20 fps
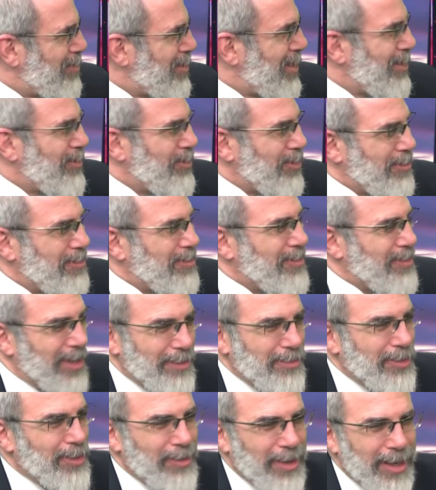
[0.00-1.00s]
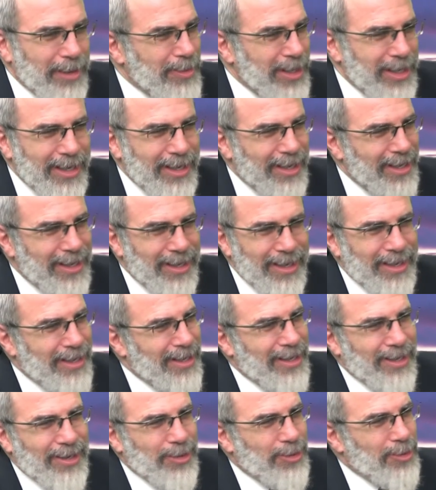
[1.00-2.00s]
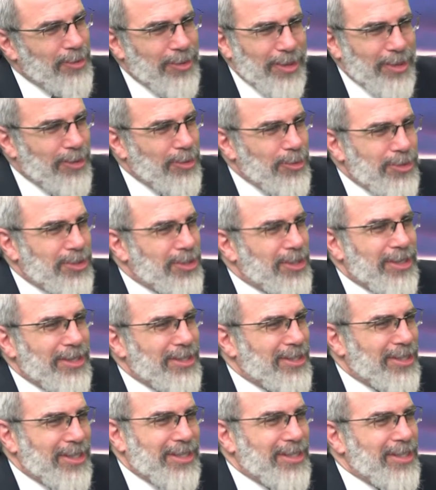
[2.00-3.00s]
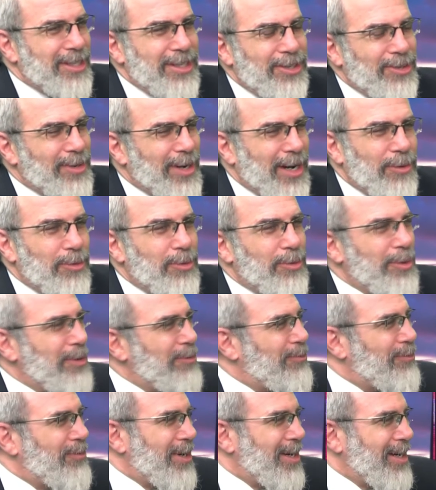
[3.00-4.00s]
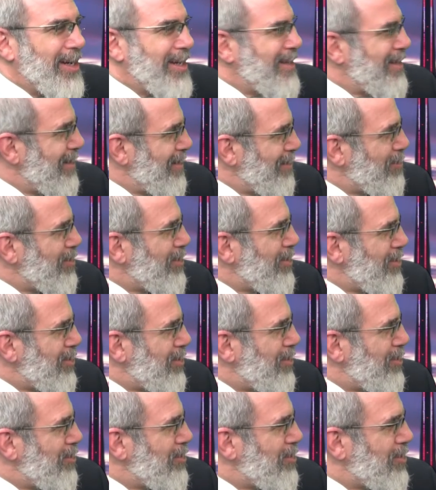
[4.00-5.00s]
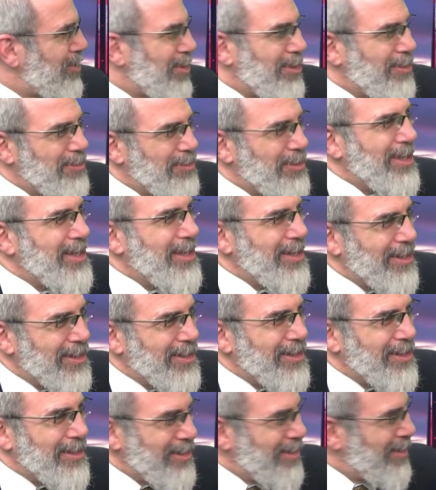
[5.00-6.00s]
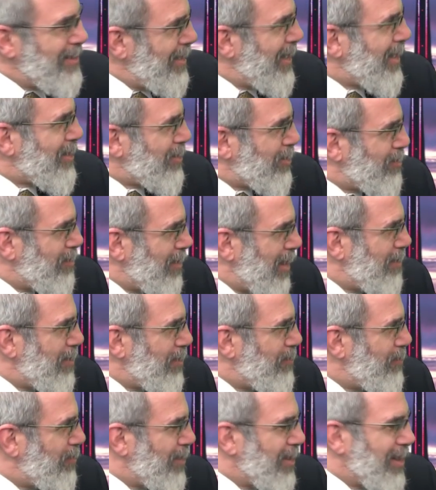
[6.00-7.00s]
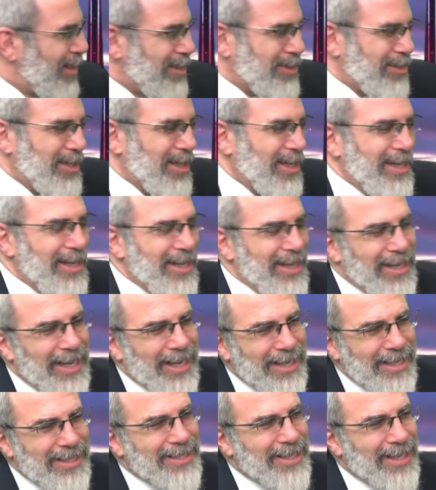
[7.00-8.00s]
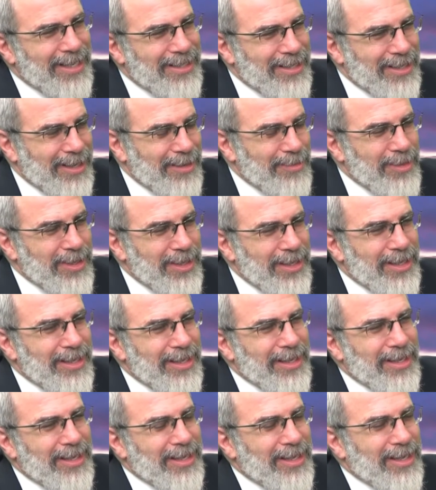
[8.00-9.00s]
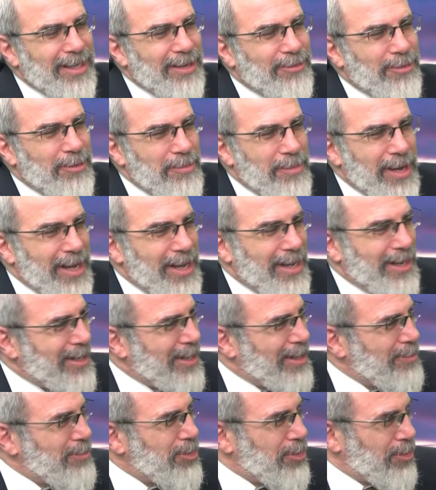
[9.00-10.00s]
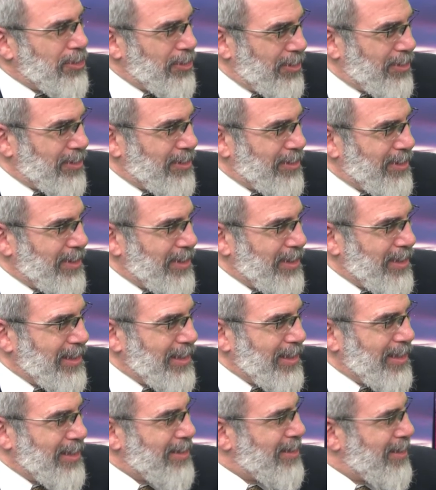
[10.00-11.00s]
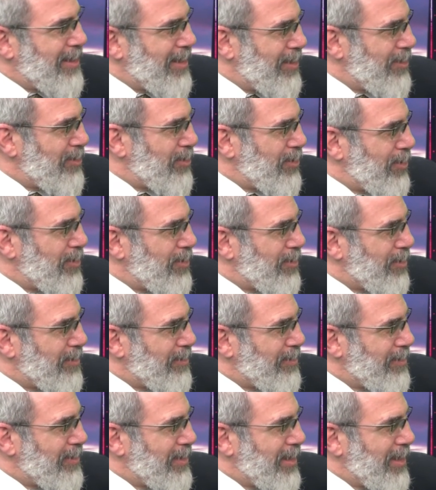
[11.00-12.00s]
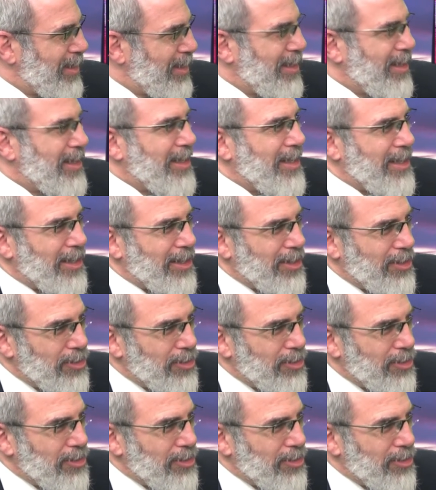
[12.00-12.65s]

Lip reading: said to him, Rebbe, who's going to succeed you? How will we find the person who's going to be the next Rebbe for us? And he said to them, if a man comes to you and tells you he